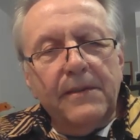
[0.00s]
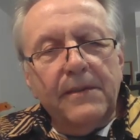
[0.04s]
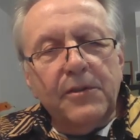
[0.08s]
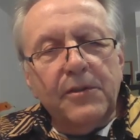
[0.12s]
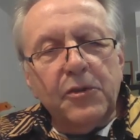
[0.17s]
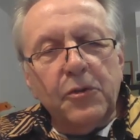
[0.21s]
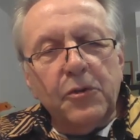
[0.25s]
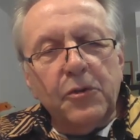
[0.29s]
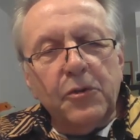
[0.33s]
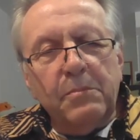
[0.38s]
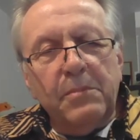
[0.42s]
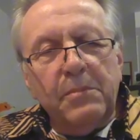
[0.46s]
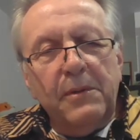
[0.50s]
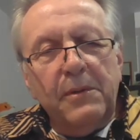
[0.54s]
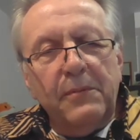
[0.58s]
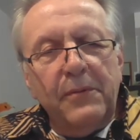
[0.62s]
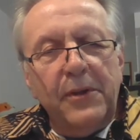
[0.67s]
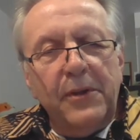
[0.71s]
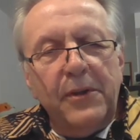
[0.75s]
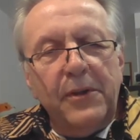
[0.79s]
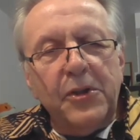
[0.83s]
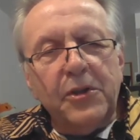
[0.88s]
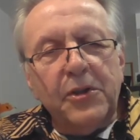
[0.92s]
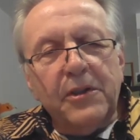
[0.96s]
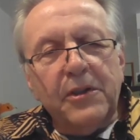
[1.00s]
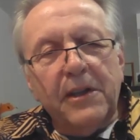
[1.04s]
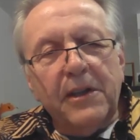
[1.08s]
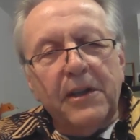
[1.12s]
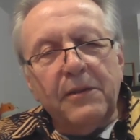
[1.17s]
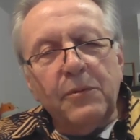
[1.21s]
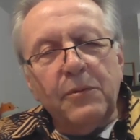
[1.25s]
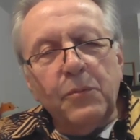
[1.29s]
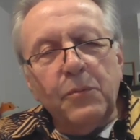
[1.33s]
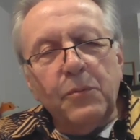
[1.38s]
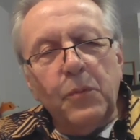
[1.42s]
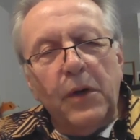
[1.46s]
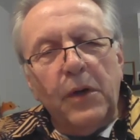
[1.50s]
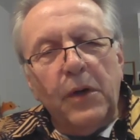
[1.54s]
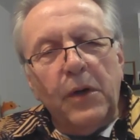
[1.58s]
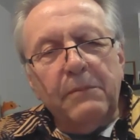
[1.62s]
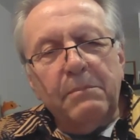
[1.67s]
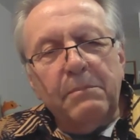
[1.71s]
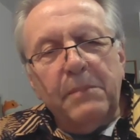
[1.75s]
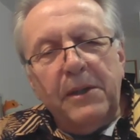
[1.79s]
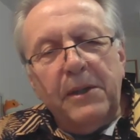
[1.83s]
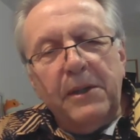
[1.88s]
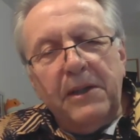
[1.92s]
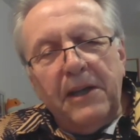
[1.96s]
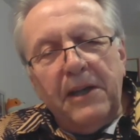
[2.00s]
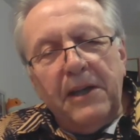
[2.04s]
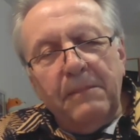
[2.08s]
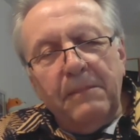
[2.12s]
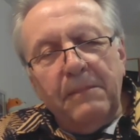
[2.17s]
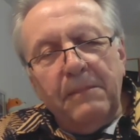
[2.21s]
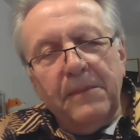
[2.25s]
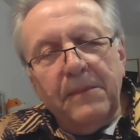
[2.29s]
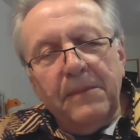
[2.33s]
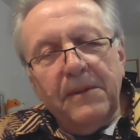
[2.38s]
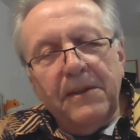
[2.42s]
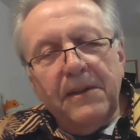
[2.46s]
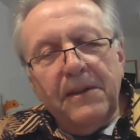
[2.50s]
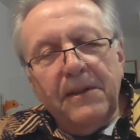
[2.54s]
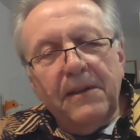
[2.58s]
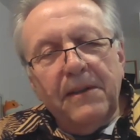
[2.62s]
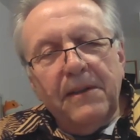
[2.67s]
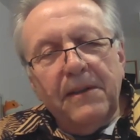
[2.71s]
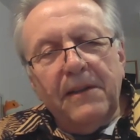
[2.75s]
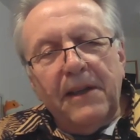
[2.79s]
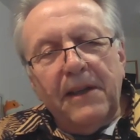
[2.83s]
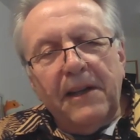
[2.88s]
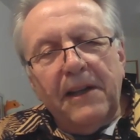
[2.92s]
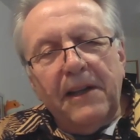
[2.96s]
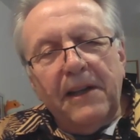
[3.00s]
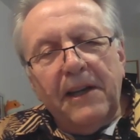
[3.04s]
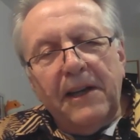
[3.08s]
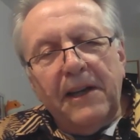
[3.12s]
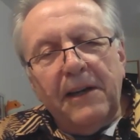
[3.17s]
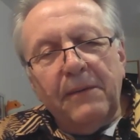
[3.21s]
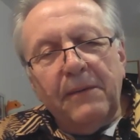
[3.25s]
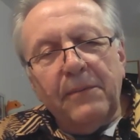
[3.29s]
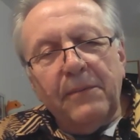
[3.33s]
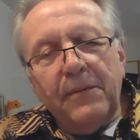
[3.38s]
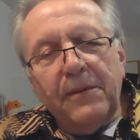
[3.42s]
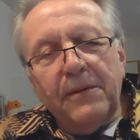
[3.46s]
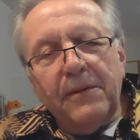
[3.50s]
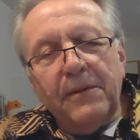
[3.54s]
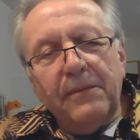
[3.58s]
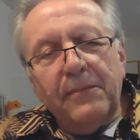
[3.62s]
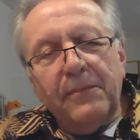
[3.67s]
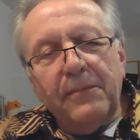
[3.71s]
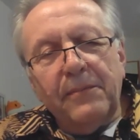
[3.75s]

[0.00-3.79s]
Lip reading: should be finished at 1 p.m., then I have the